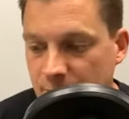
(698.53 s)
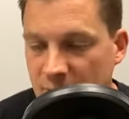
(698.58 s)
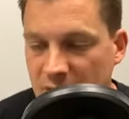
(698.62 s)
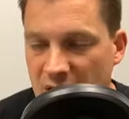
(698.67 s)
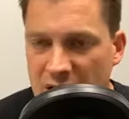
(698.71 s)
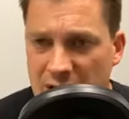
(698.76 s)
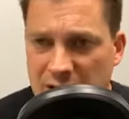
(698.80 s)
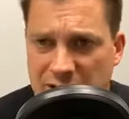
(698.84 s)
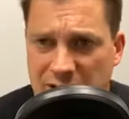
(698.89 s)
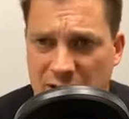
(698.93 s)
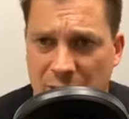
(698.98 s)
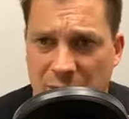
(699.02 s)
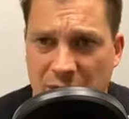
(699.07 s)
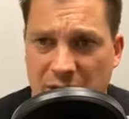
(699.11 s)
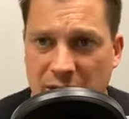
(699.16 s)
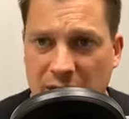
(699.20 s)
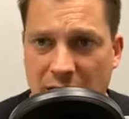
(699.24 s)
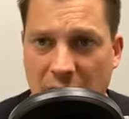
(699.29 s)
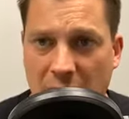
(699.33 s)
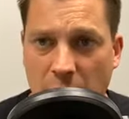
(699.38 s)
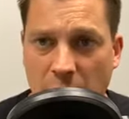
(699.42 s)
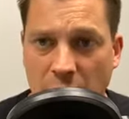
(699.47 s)
And something
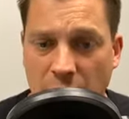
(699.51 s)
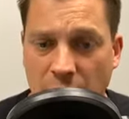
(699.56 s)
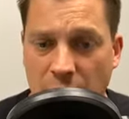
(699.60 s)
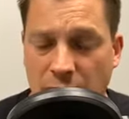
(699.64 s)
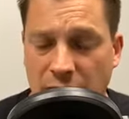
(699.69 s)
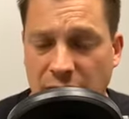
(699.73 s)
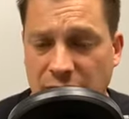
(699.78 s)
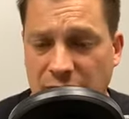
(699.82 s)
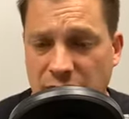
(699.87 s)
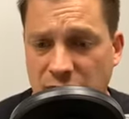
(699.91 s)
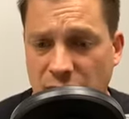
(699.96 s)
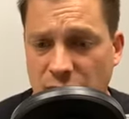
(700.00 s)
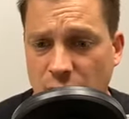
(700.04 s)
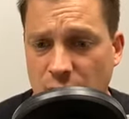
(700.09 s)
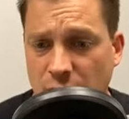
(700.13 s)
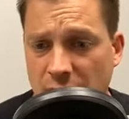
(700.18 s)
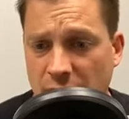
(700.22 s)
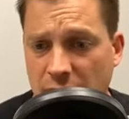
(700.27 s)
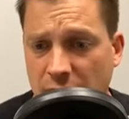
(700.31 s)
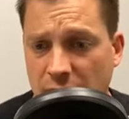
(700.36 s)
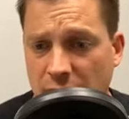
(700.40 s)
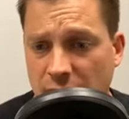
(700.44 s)
that I would really do
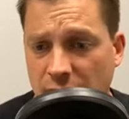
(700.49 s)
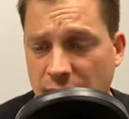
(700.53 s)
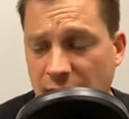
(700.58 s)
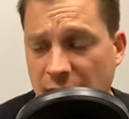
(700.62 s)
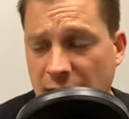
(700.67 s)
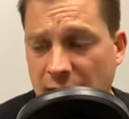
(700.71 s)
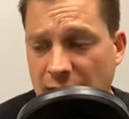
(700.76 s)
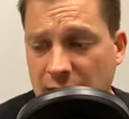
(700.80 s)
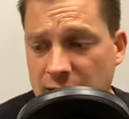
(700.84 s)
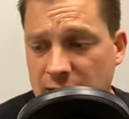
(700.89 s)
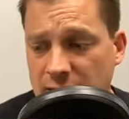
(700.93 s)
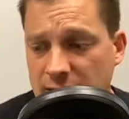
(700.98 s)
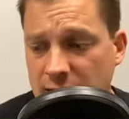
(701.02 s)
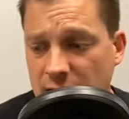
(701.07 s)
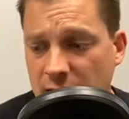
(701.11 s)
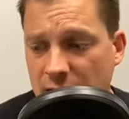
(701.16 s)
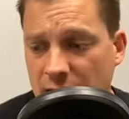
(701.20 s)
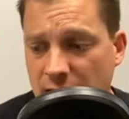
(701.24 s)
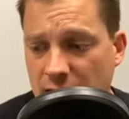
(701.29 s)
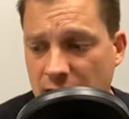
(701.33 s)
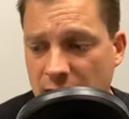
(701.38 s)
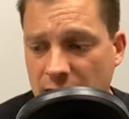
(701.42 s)
and advise
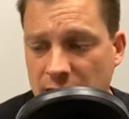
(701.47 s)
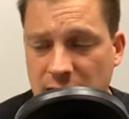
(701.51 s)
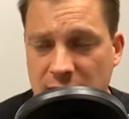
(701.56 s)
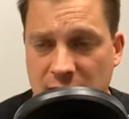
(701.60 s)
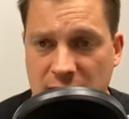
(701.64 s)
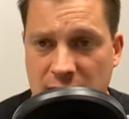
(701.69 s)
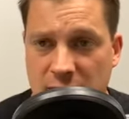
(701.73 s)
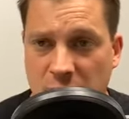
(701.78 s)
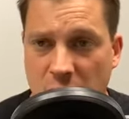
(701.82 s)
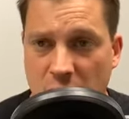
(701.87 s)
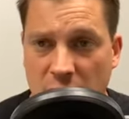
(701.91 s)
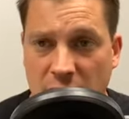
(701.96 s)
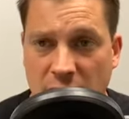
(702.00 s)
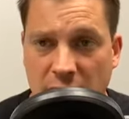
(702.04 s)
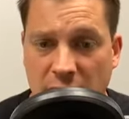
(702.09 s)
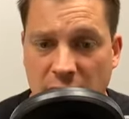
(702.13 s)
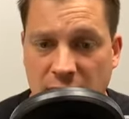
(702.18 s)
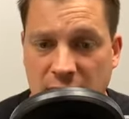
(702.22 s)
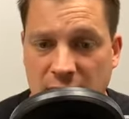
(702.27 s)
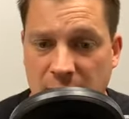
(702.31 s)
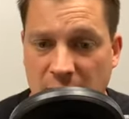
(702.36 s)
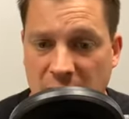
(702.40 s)
in this market,
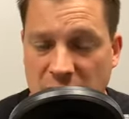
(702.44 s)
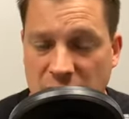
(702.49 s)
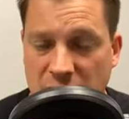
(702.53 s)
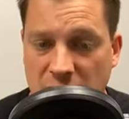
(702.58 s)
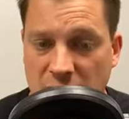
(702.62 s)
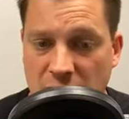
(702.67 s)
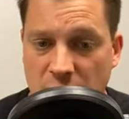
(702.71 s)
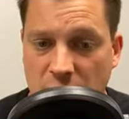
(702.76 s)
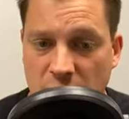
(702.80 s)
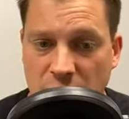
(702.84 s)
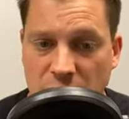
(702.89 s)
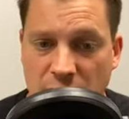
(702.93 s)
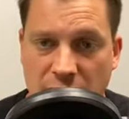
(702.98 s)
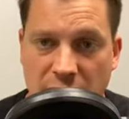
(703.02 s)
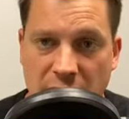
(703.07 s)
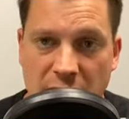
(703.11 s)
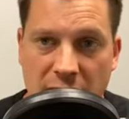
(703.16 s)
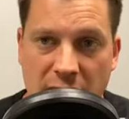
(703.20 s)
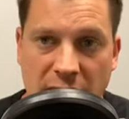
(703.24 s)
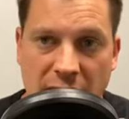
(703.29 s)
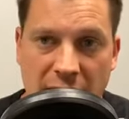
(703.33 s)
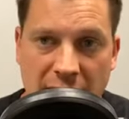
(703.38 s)
especially when you're
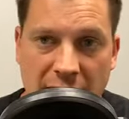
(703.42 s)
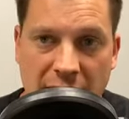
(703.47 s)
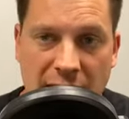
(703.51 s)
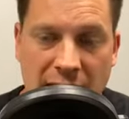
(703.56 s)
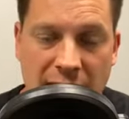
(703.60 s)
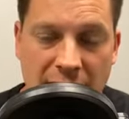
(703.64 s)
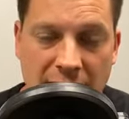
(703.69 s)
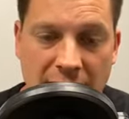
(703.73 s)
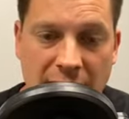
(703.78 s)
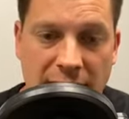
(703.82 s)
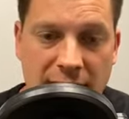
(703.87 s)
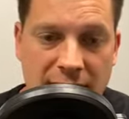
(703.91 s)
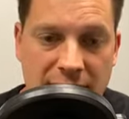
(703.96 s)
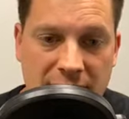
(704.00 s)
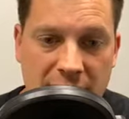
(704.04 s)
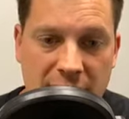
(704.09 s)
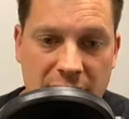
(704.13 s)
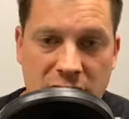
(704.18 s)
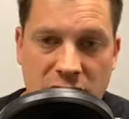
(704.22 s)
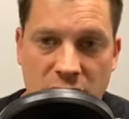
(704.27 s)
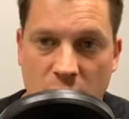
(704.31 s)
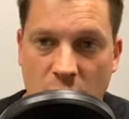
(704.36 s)
getting 8, 9,
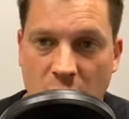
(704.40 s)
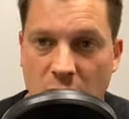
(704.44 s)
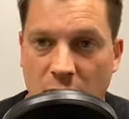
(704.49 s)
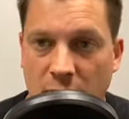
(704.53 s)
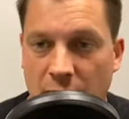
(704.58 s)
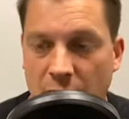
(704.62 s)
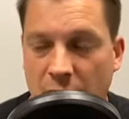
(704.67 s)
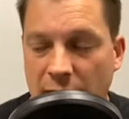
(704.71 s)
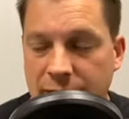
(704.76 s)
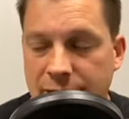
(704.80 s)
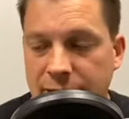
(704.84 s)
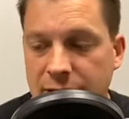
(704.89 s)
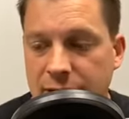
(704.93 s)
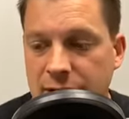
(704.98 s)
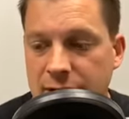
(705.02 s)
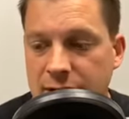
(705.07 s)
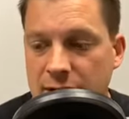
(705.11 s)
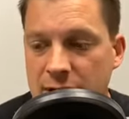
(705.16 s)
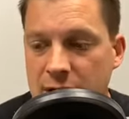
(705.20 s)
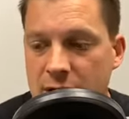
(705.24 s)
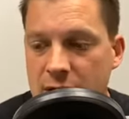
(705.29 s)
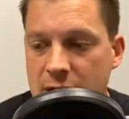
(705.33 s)
10, 12
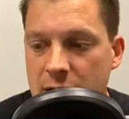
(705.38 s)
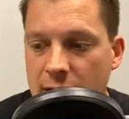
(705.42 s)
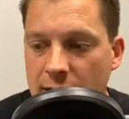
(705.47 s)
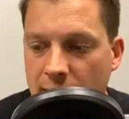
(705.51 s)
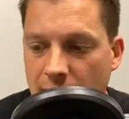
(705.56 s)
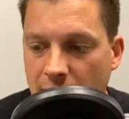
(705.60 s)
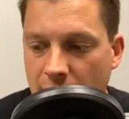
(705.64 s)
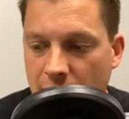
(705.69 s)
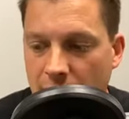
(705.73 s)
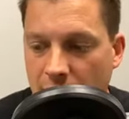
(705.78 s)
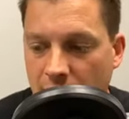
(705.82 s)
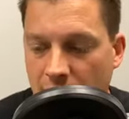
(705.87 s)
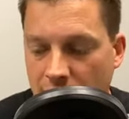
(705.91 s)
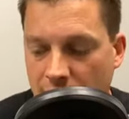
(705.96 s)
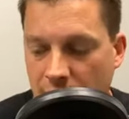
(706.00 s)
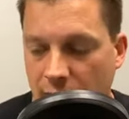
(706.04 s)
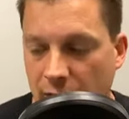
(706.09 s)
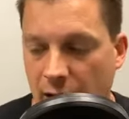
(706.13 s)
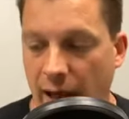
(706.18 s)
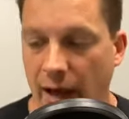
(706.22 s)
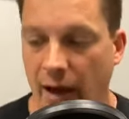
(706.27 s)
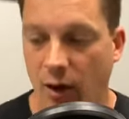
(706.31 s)
offers on a
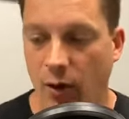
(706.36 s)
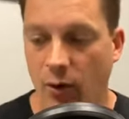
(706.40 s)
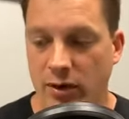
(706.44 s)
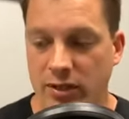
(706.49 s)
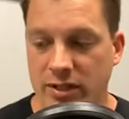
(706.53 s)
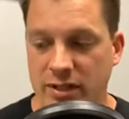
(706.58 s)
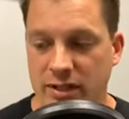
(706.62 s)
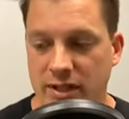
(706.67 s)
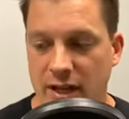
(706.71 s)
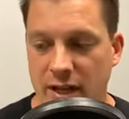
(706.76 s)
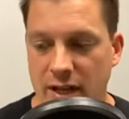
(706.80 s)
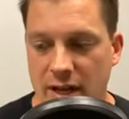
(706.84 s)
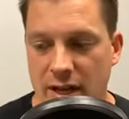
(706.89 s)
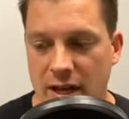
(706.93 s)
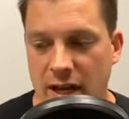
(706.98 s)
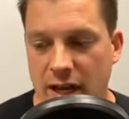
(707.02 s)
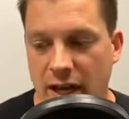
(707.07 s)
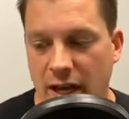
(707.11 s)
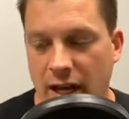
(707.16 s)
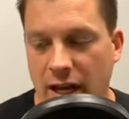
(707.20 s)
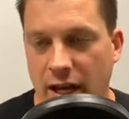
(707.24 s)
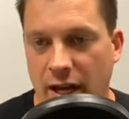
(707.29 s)
house
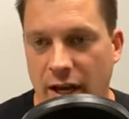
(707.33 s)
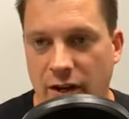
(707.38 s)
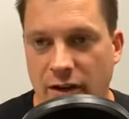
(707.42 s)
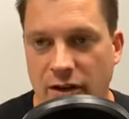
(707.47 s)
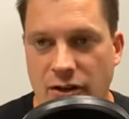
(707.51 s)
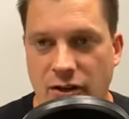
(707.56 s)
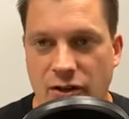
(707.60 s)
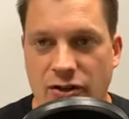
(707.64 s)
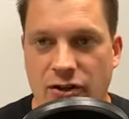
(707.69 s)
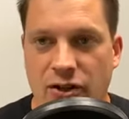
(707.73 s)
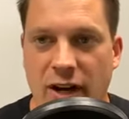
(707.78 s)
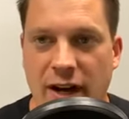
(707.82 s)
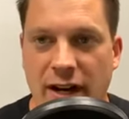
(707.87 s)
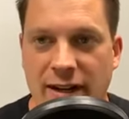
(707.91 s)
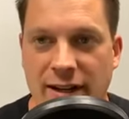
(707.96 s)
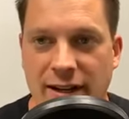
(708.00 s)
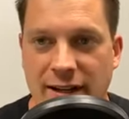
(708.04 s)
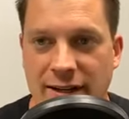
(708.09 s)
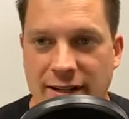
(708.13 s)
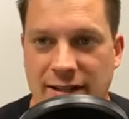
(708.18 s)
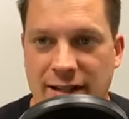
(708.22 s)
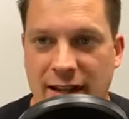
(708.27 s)
and you're trying to
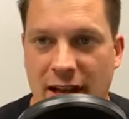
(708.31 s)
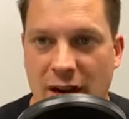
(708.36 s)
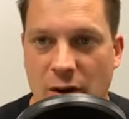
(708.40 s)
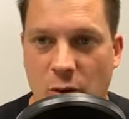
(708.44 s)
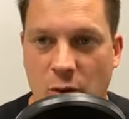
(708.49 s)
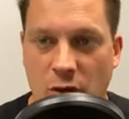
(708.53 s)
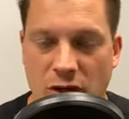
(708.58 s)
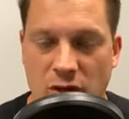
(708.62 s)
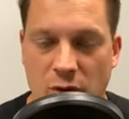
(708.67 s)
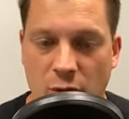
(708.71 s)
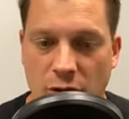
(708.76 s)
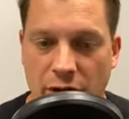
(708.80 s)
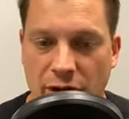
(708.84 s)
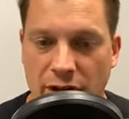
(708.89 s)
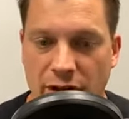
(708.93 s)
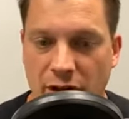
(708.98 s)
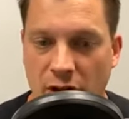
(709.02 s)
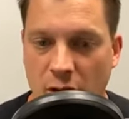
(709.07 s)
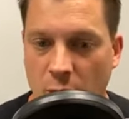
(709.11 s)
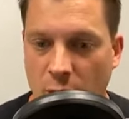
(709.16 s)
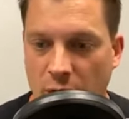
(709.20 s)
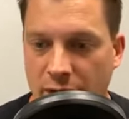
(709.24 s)
decide which one to
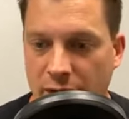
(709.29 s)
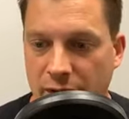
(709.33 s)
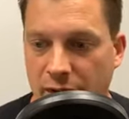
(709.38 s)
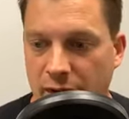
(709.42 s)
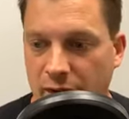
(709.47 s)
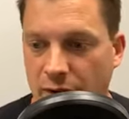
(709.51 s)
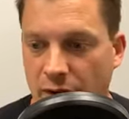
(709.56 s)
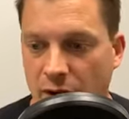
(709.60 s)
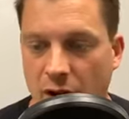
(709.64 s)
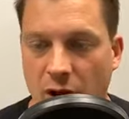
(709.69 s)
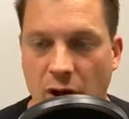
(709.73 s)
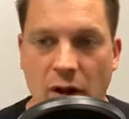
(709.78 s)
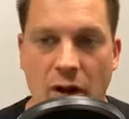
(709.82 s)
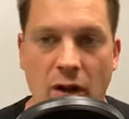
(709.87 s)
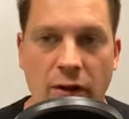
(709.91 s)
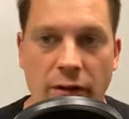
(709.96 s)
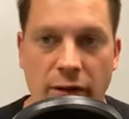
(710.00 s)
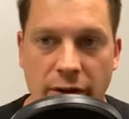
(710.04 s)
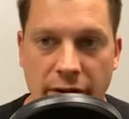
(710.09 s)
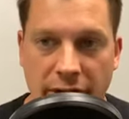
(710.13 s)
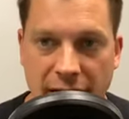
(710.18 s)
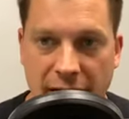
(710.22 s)
go with and they're all
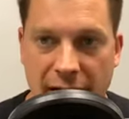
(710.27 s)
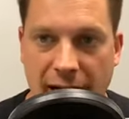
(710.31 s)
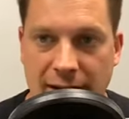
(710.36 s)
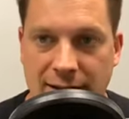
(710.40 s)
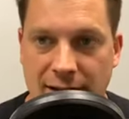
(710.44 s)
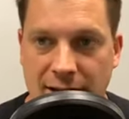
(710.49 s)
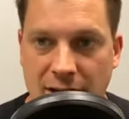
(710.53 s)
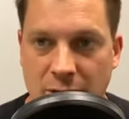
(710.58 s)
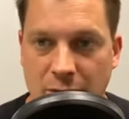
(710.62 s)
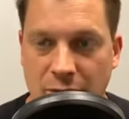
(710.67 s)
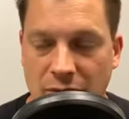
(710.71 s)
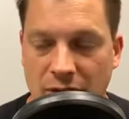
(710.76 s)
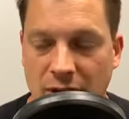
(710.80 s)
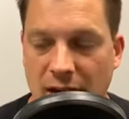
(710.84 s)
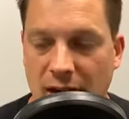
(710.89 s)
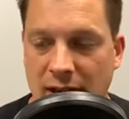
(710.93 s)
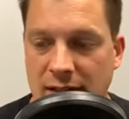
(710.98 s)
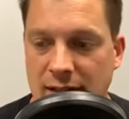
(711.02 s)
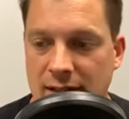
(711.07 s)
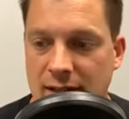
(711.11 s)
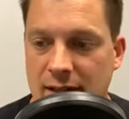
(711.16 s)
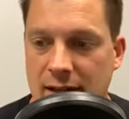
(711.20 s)
over the asking
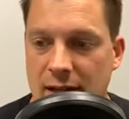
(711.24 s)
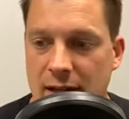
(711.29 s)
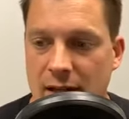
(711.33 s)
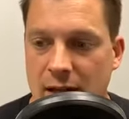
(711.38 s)
price.